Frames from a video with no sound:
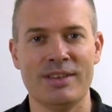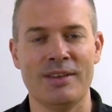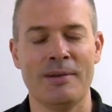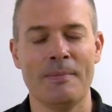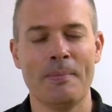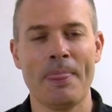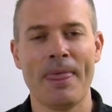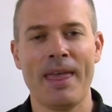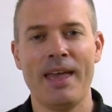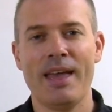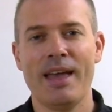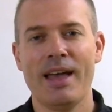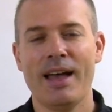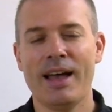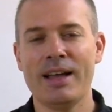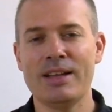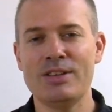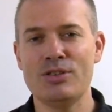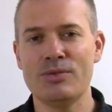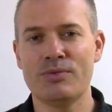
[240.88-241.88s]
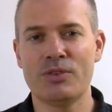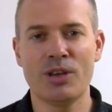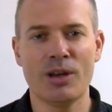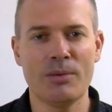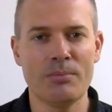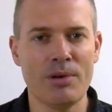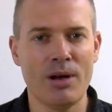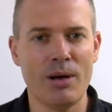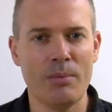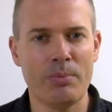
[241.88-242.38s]
you, and you've
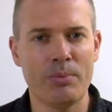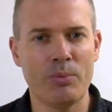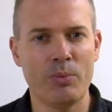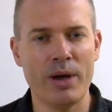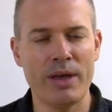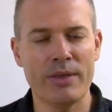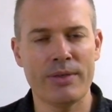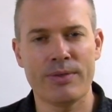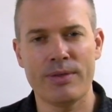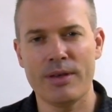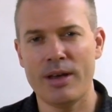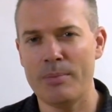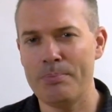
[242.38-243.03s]
come up with